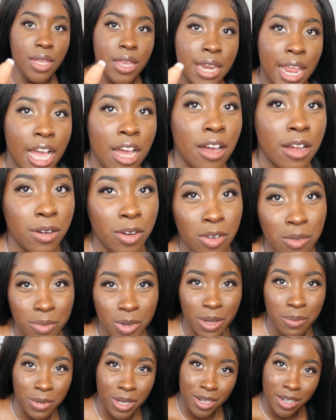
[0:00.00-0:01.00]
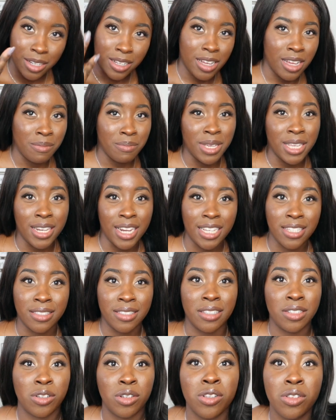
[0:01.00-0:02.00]
Now I know I'm gonna come in
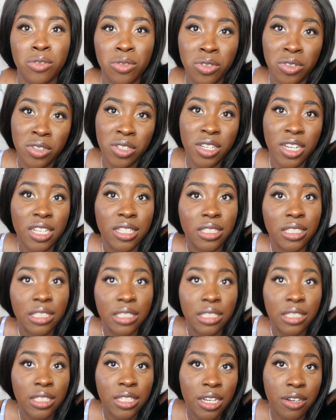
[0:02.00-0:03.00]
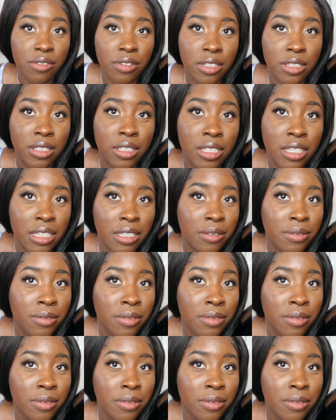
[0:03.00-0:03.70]
nice and close so you guys can see our routine.